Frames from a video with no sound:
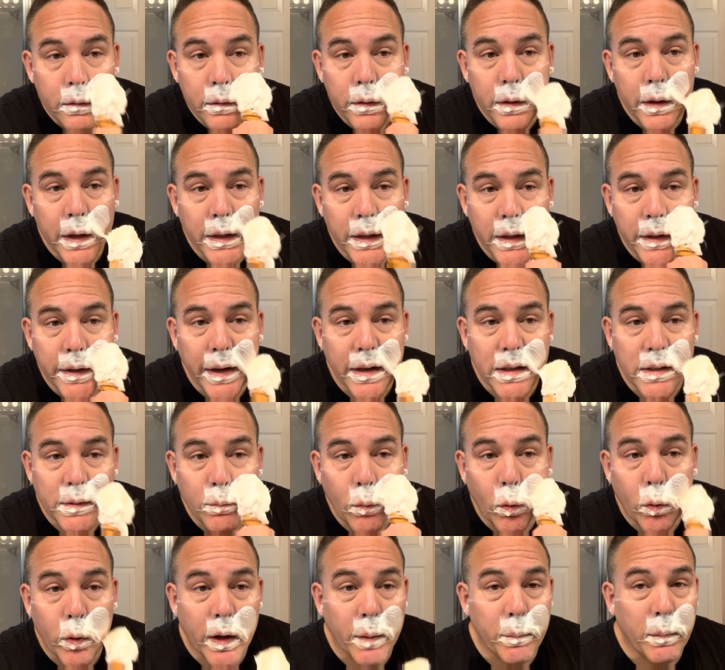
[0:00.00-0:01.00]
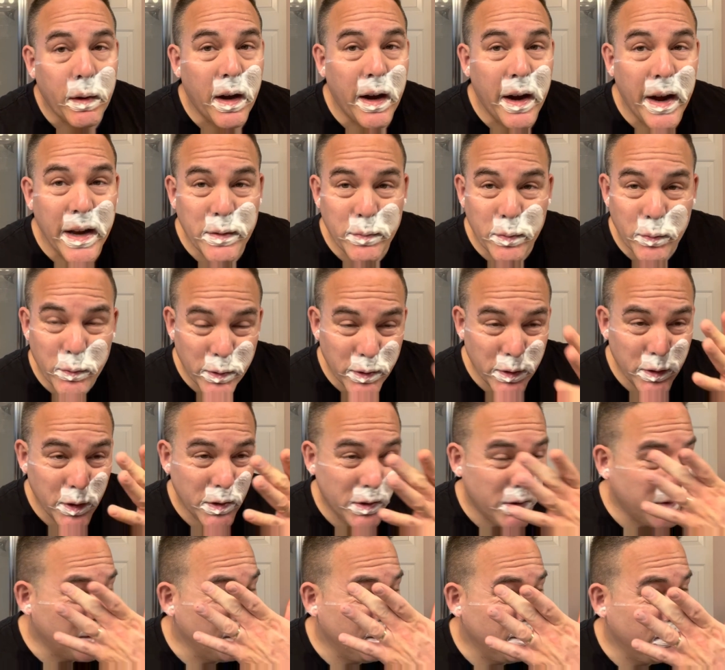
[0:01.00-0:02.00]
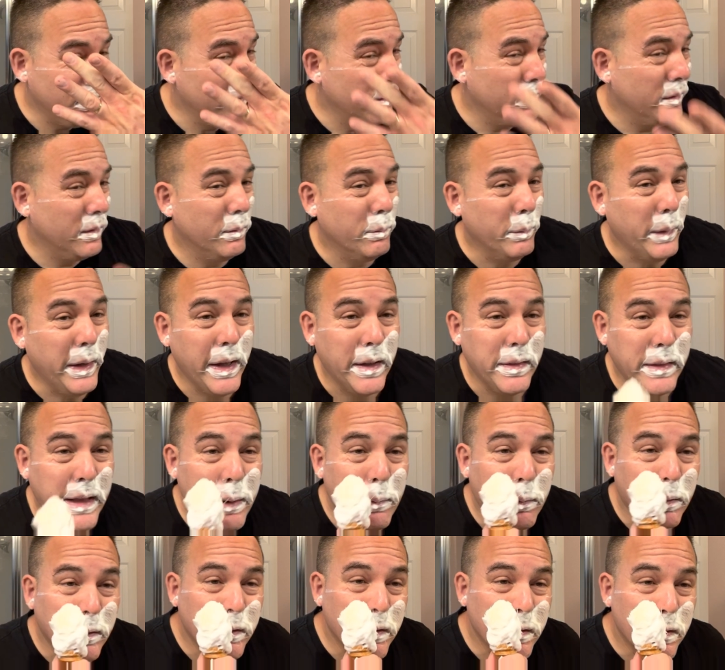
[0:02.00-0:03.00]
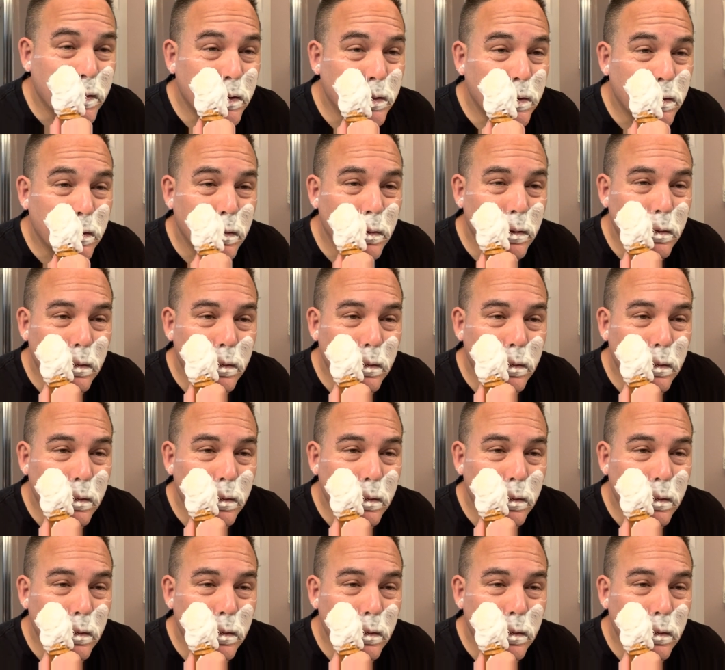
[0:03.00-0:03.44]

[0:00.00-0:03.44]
And the next morning, my eyes were just, man, they were just